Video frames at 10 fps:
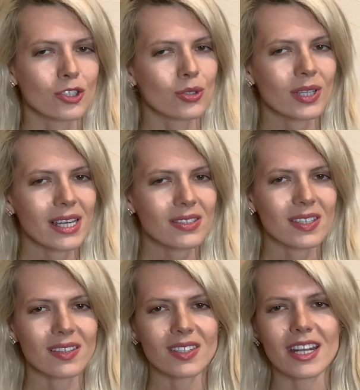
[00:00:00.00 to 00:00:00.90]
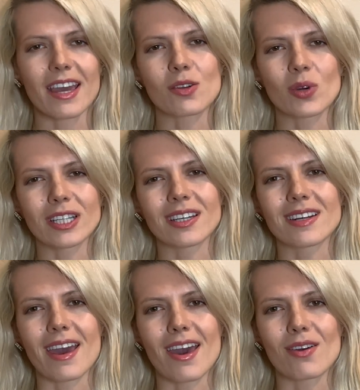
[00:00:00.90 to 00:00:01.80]
Do you guys think that anyone
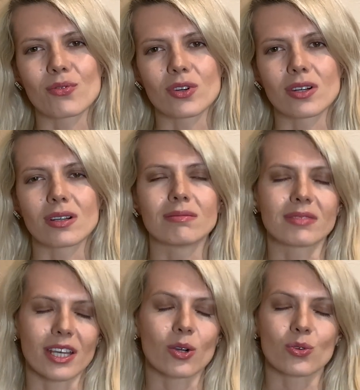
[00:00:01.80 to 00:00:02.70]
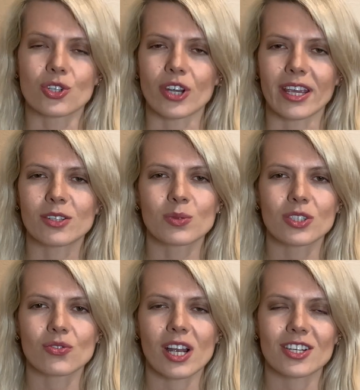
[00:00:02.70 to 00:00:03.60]
can ever negotiate
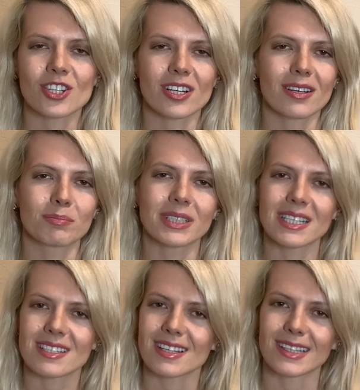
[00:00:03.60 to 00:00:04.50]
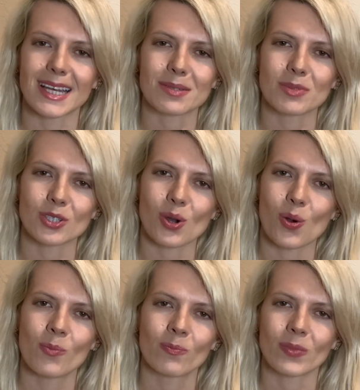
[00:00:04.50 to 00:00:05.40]
with Russia? Please let me
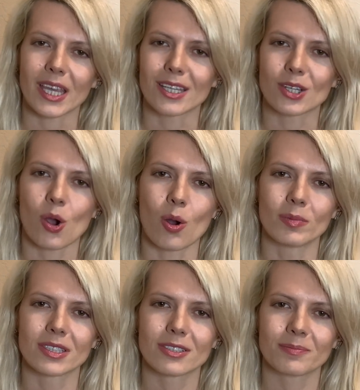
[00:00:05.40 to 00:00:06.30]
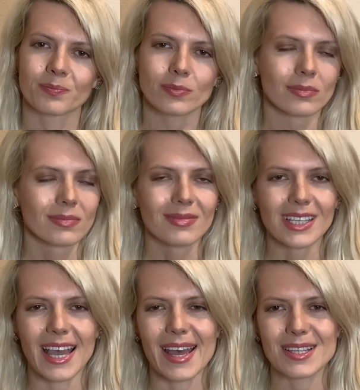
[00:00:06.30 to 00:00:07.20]
know in comments.
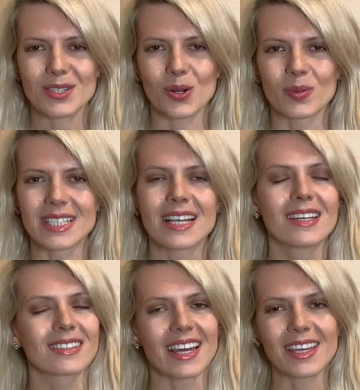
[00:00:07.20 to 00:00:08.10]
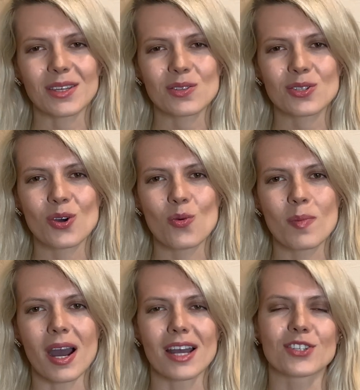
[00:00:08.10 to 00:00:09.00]
As always, thank you so
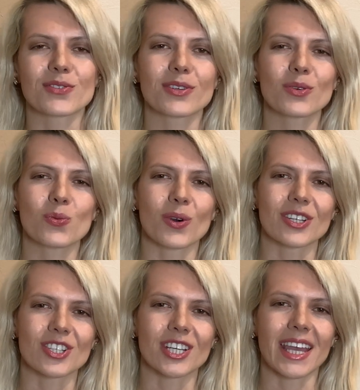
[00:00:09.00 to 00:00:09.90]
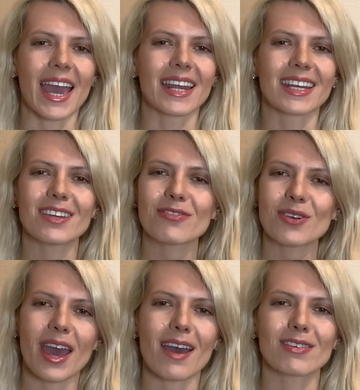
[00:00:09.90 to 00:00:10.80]
much for watching, and if
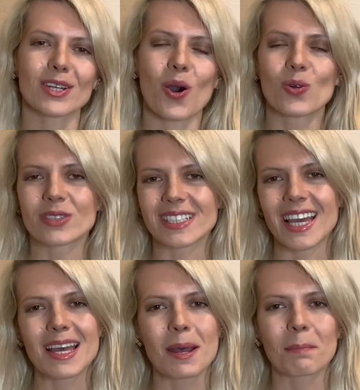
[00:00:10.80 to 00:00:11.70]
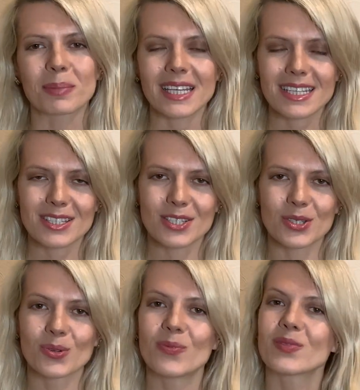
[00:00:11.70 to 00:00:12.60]
you haven't already, please
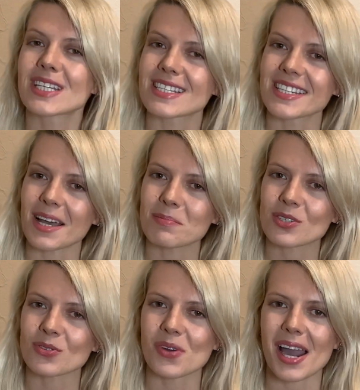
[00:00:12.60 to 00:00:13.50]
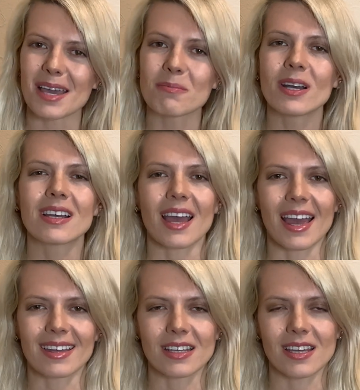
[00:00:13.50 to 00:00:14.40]
do subscribe
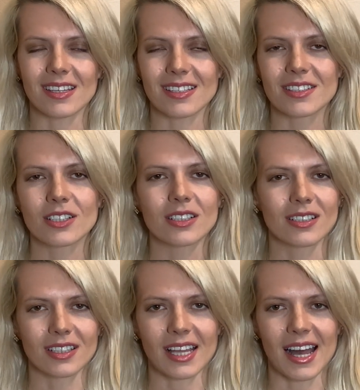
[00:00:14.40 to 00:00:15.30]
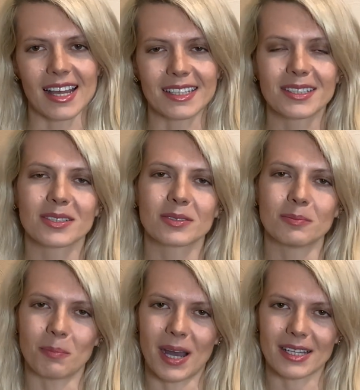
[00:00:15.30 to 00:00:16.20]
and hit like
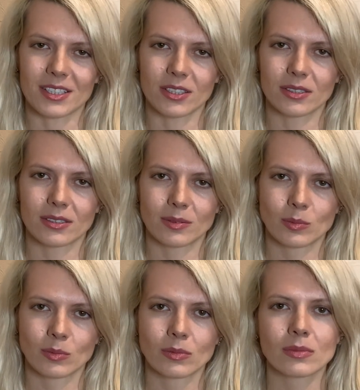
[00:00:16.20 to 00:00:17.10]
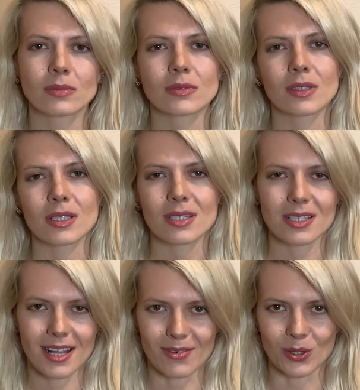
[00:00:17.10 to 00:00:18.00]
button.
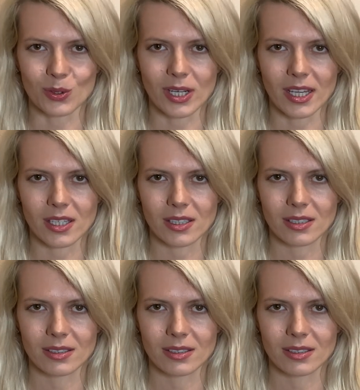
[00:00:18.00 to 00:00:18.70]
Slava Ukraini!